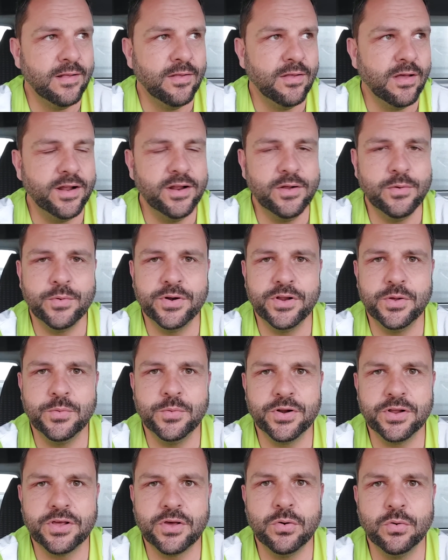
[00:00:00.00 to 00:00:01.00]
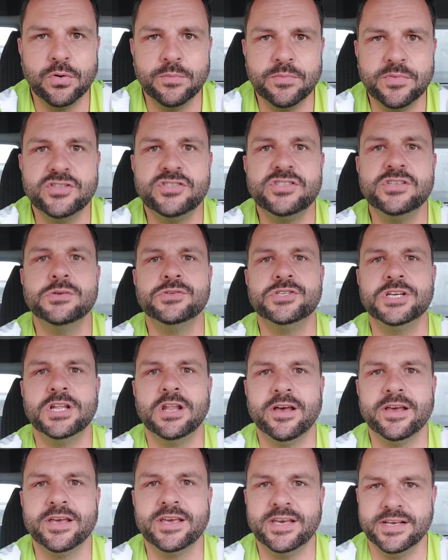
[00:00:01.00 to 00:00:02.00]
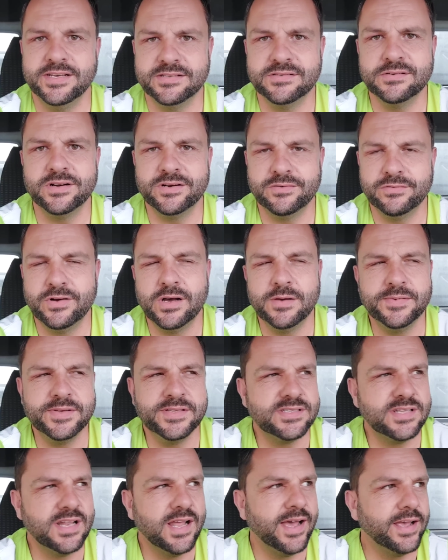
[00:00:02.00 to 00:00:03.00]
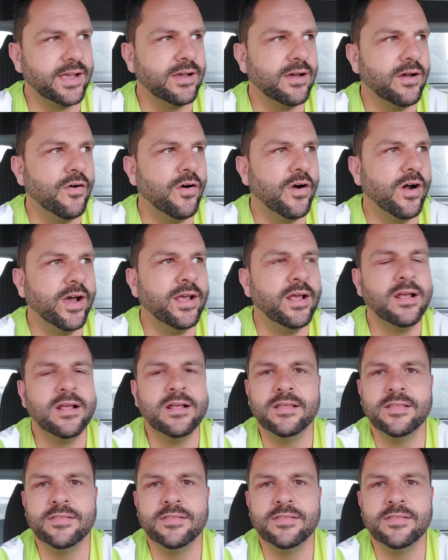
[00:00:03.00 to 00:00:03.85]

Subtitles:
I don't know what you want to call them, the do-as-you-likeys, right, rhyming slang, all right?